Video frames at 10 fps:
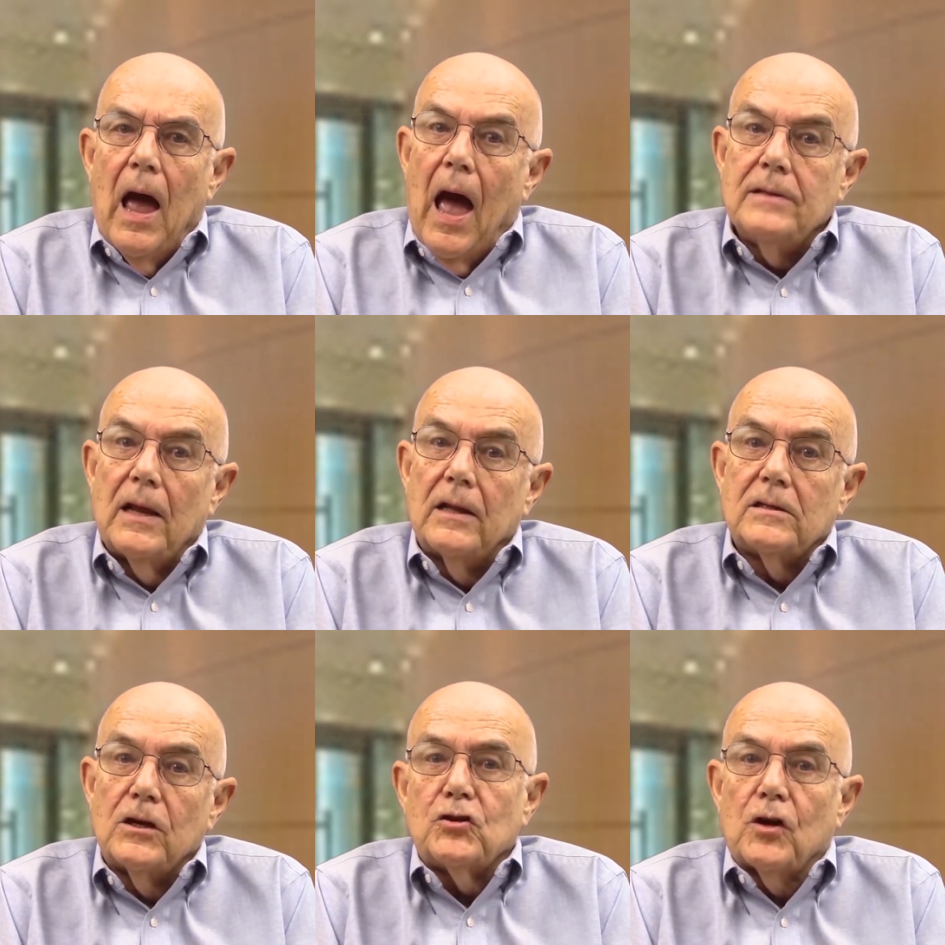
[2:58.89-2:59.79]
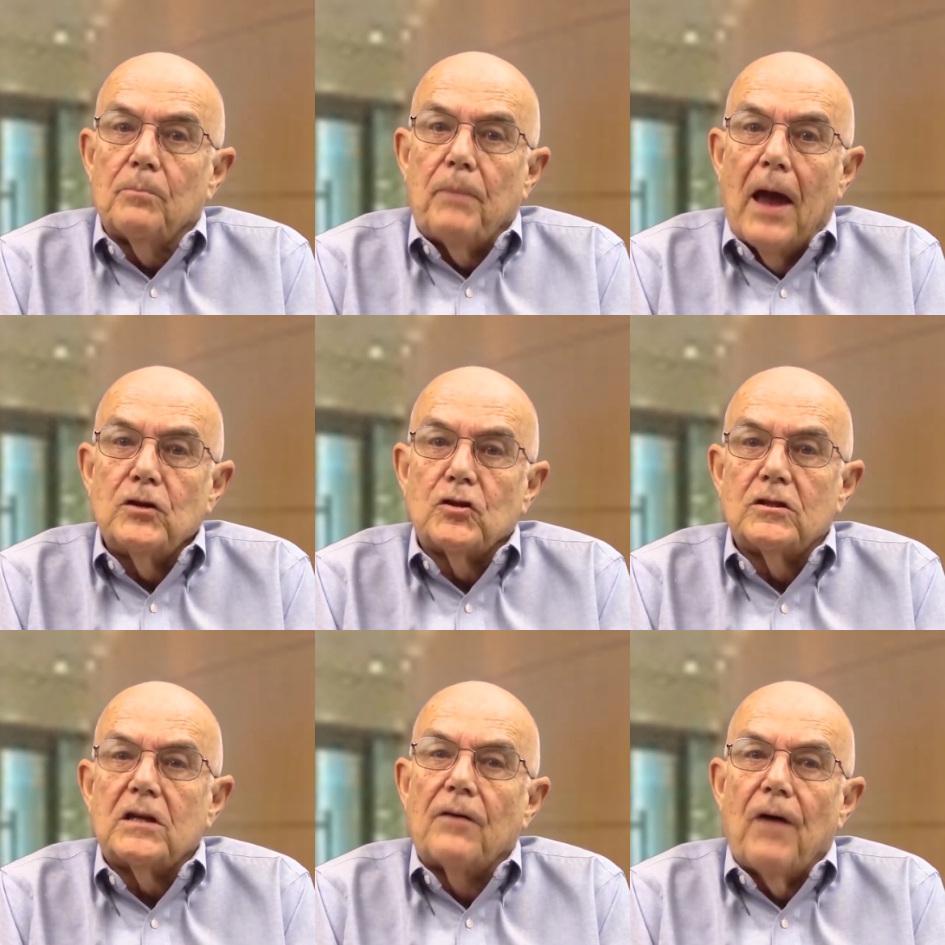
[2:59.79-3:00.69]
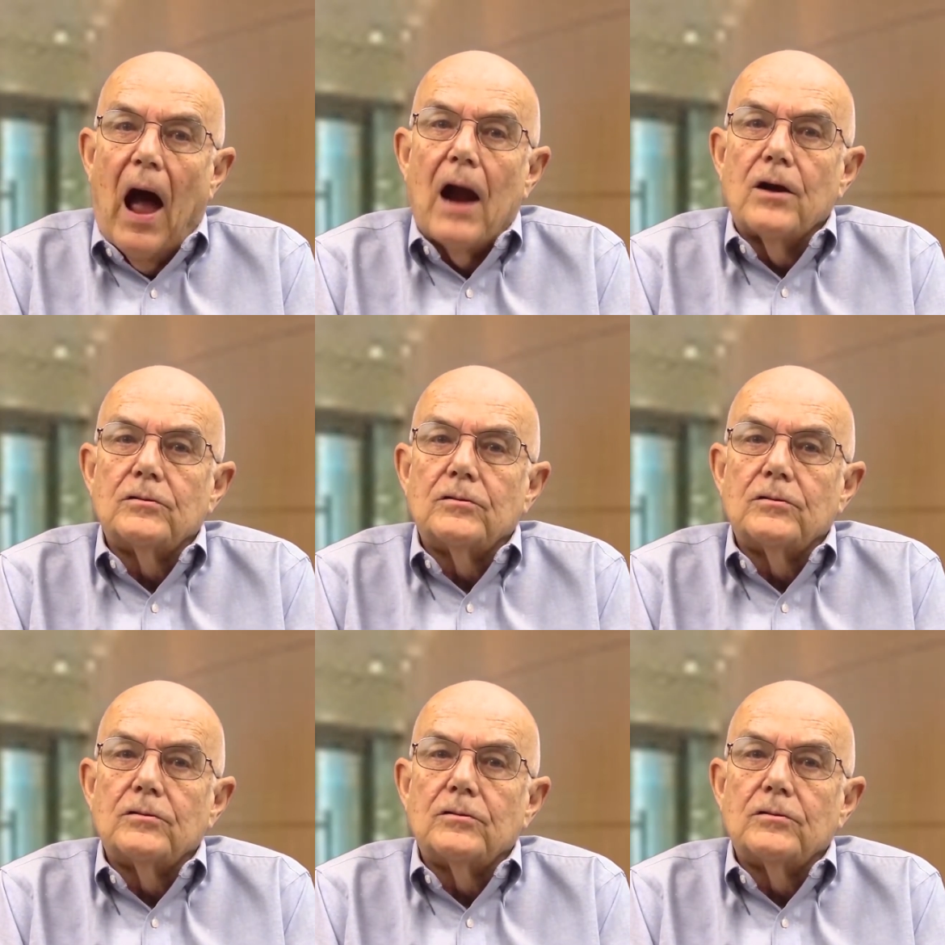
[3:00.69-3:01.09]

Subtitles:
and in addition, patients have higher